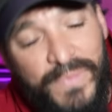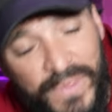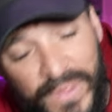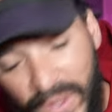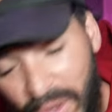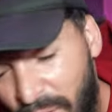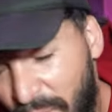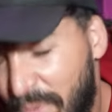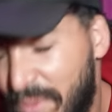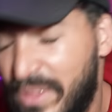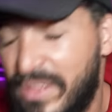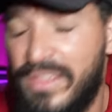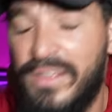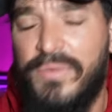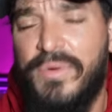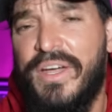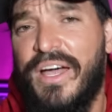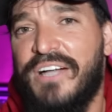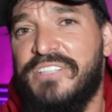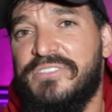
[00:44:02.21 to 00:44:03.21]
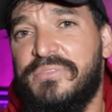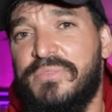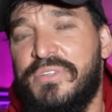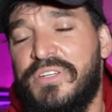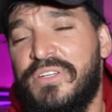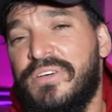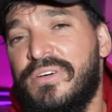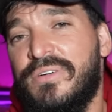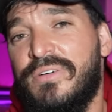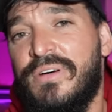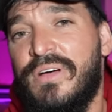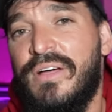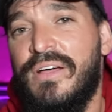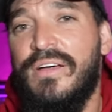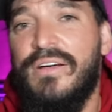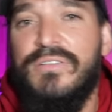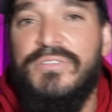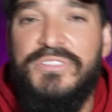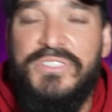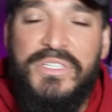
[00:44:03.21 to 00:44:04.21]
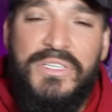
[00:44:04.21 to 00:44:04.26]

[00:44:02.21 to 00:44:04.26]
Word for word: we asked him to do is